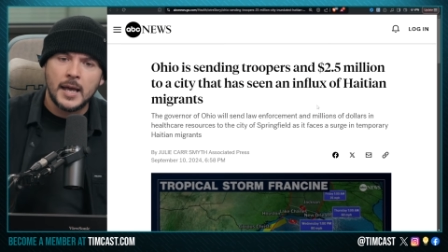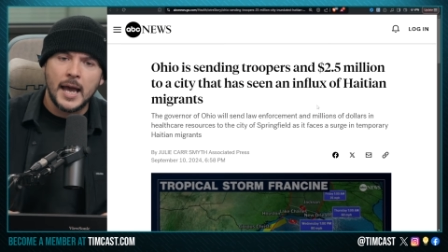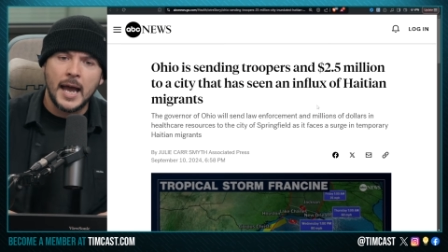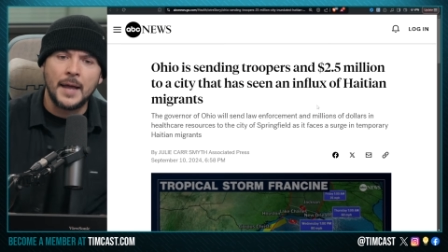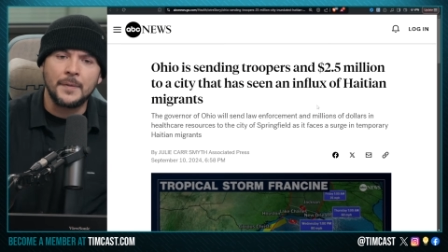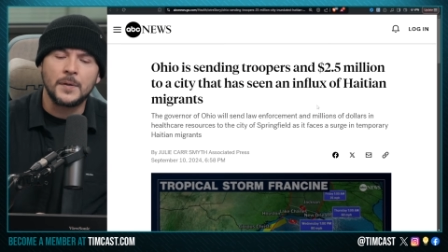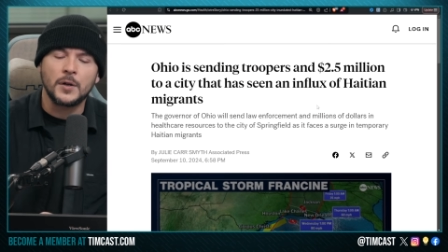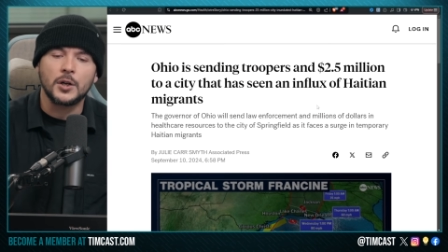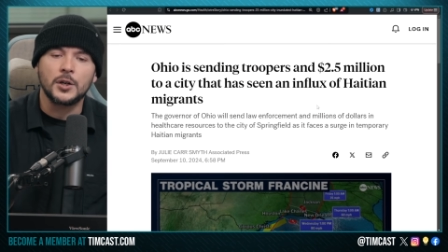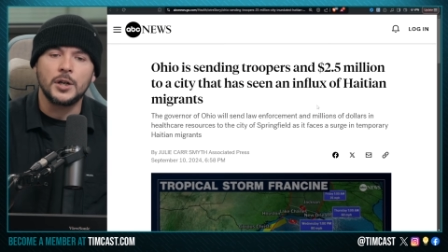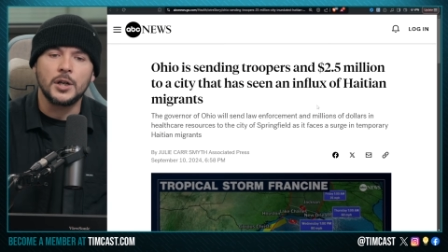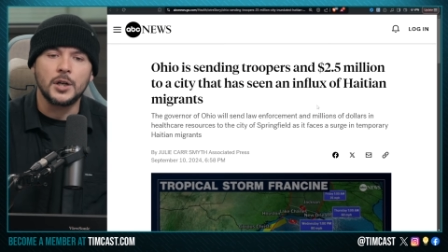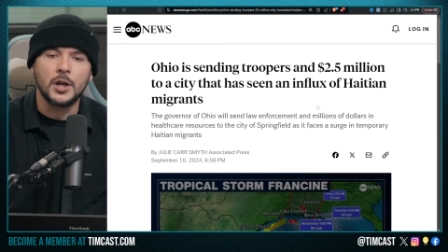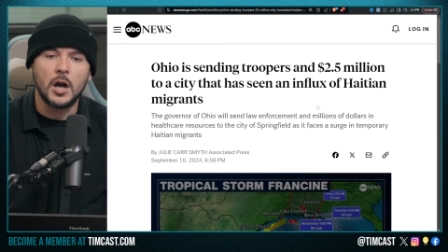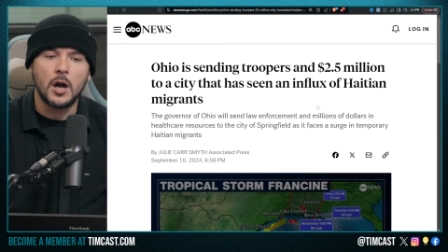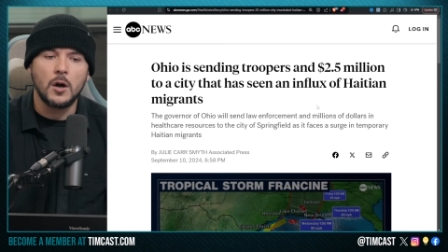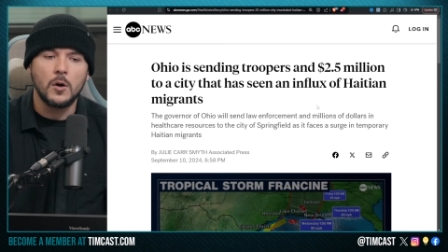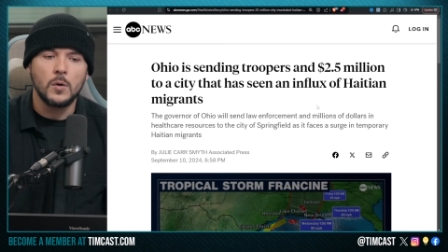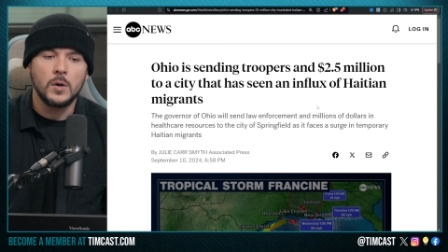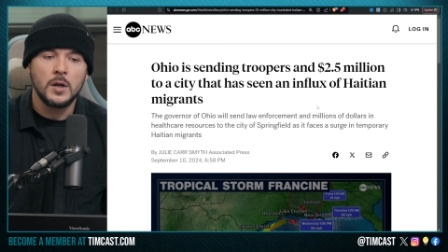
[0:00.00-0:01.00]
And they're going to
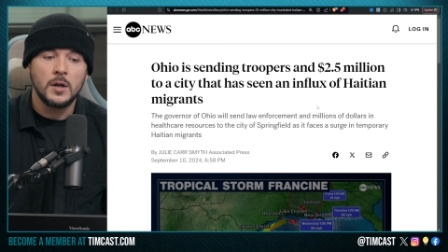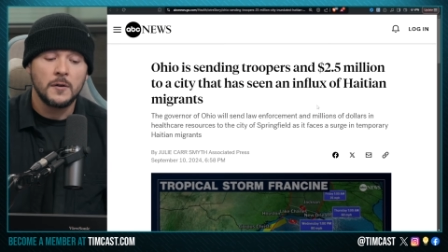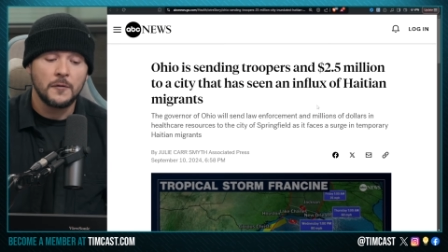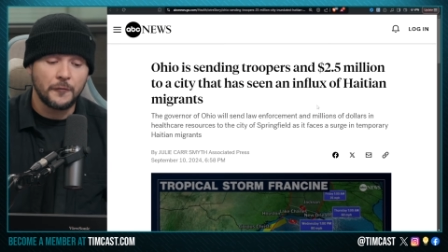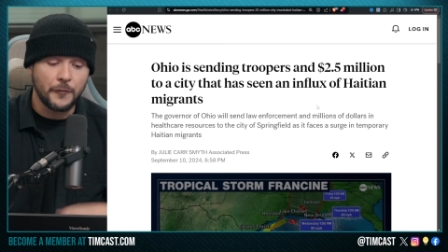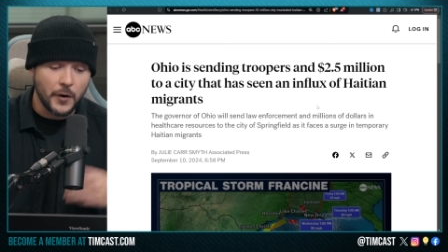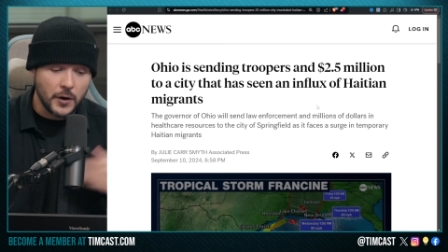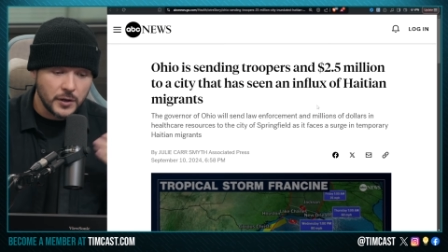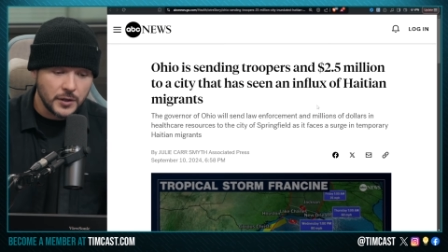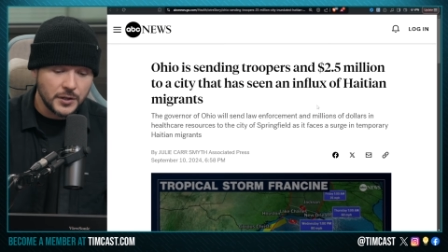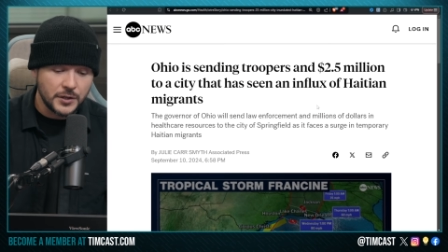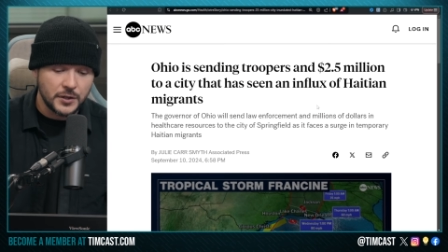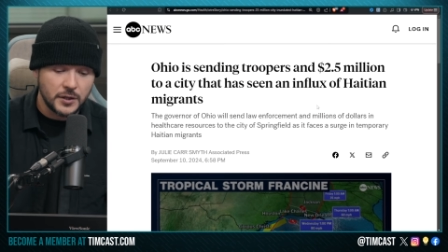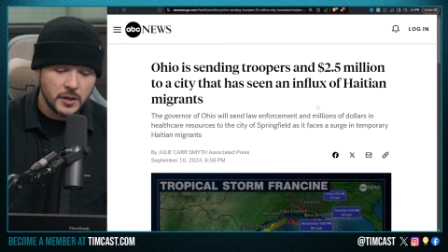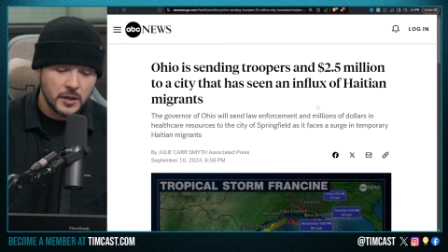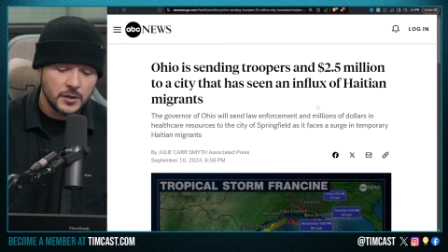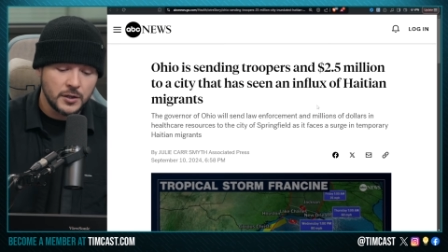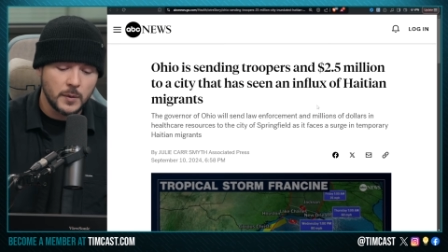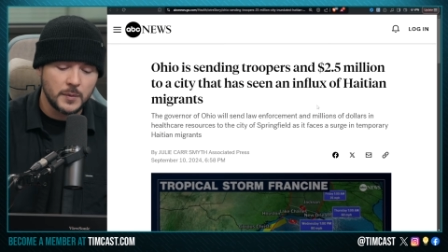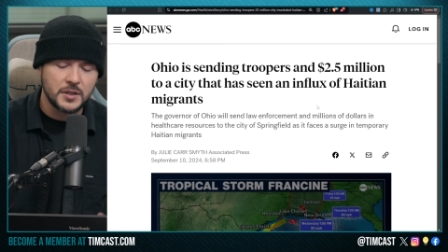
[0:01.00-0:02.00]
go, first,
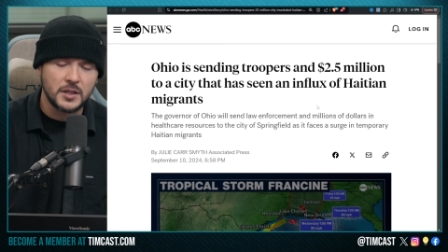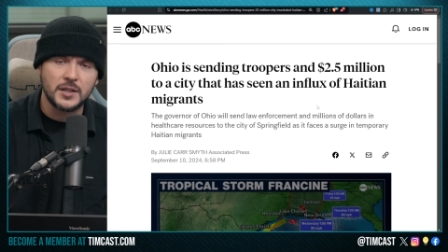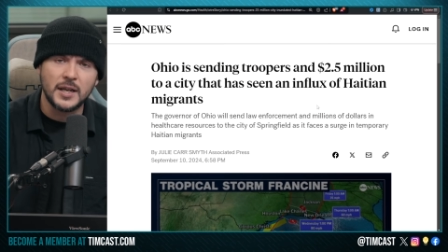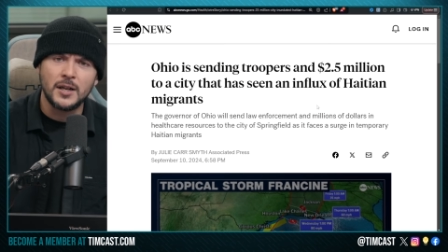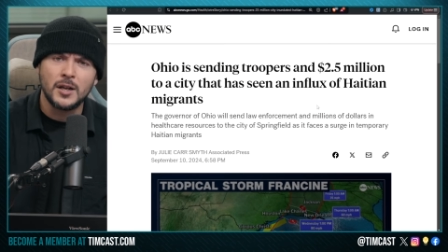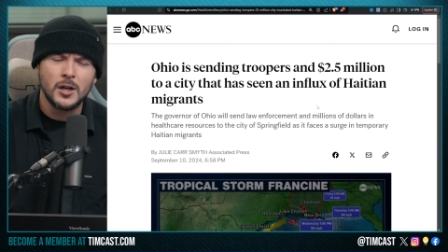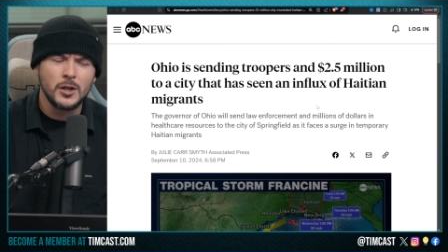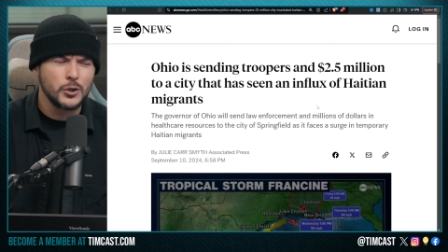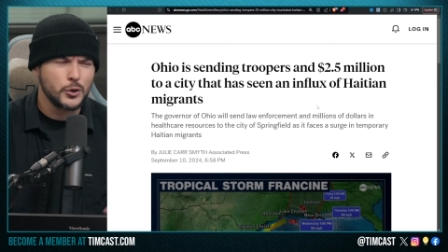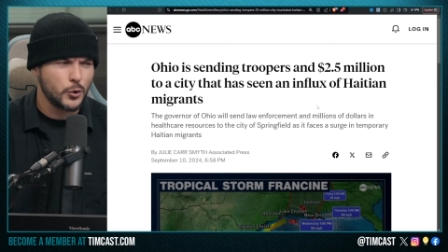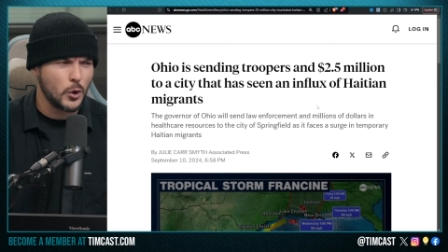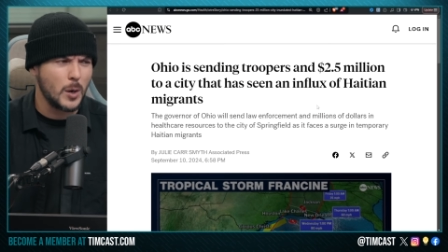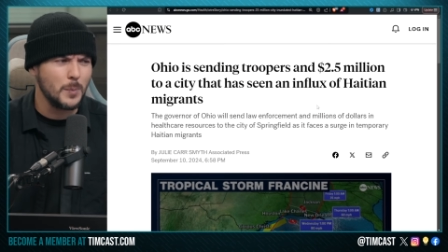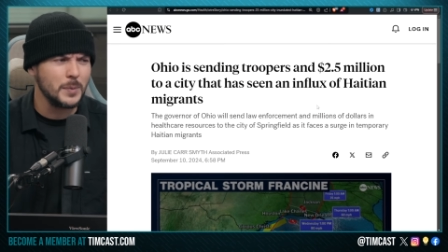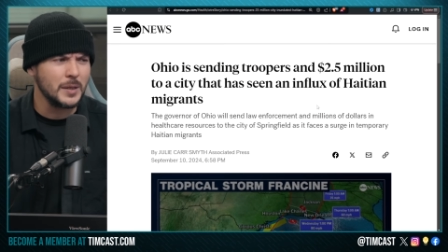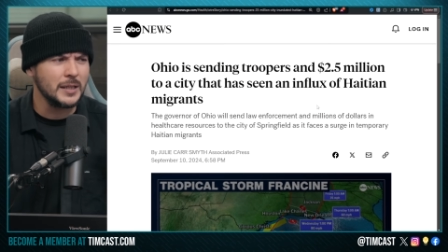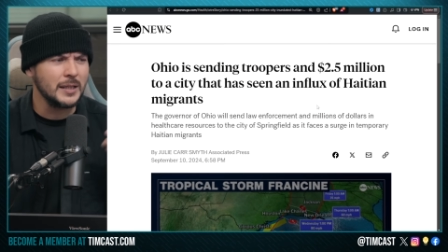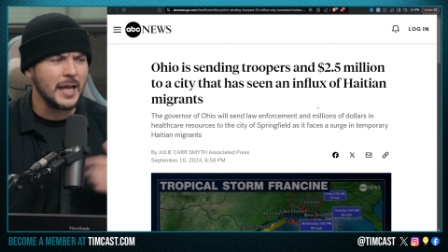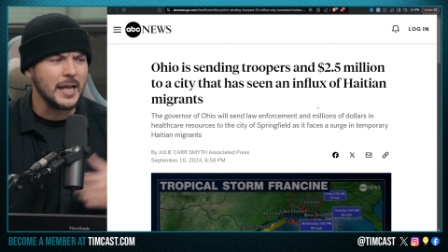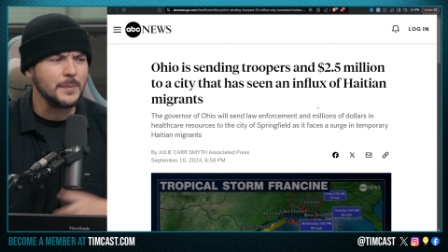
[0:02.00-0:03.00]
someone's going to say,
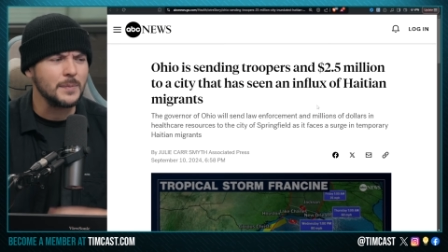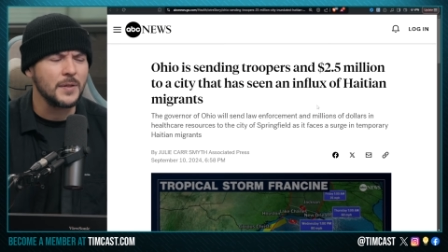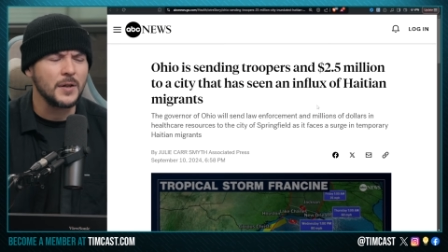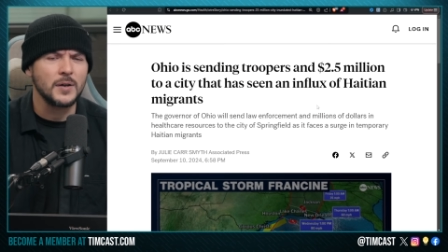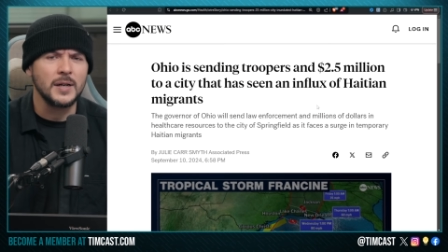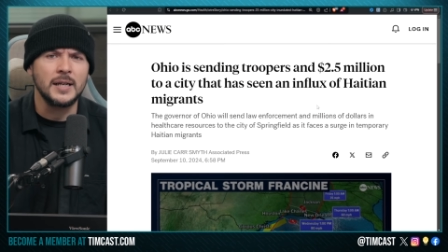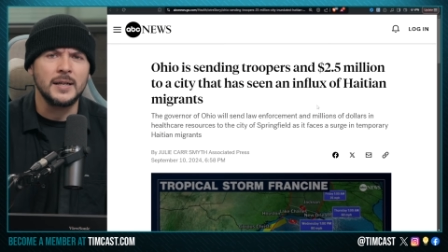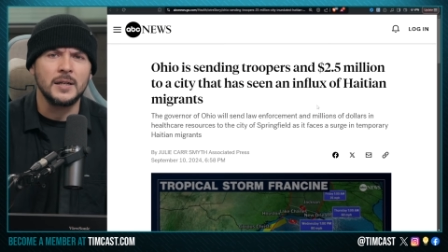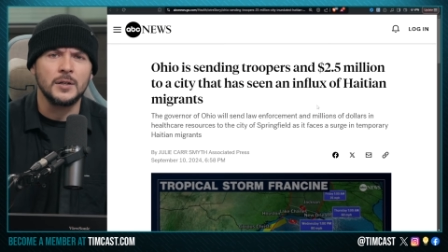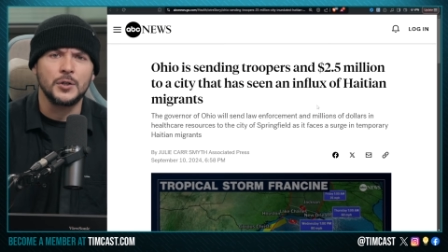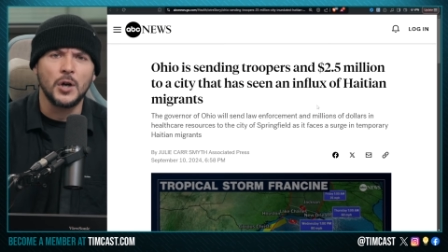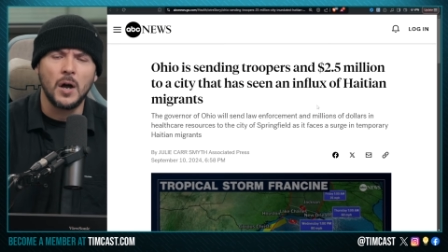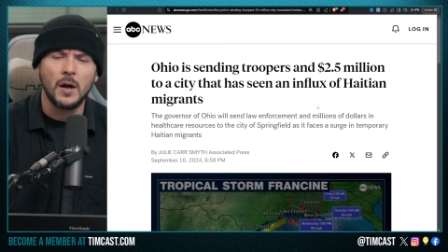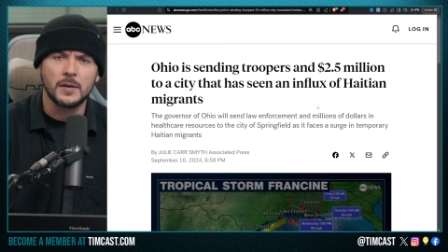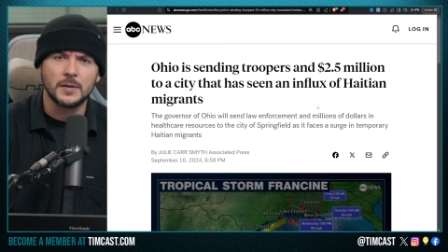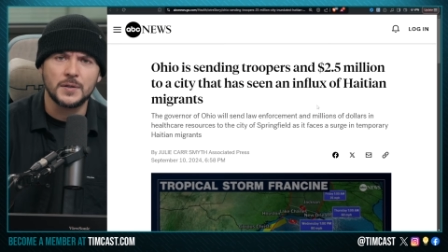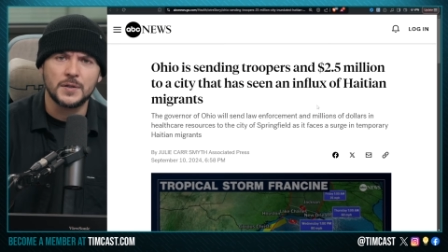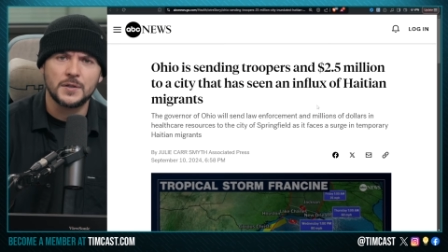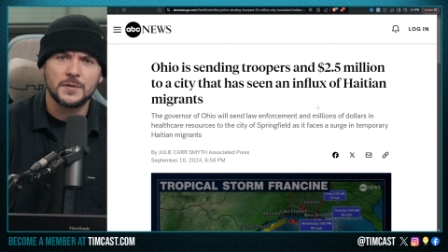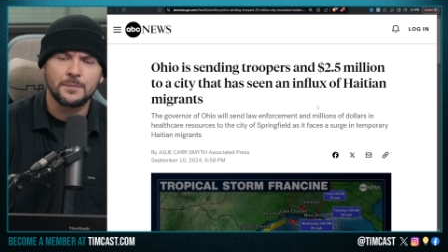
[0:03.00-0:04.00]
Trump claimed they're eating
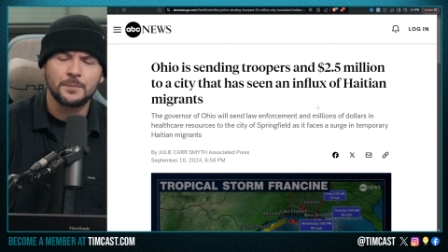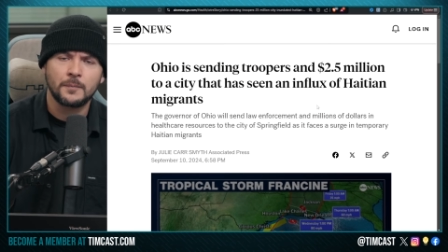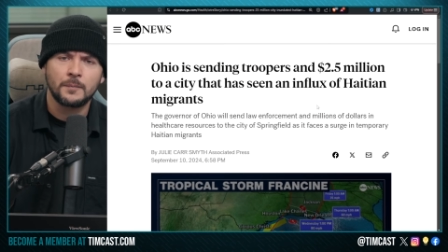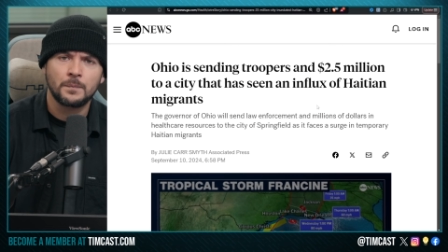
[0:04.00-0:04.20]
dogs.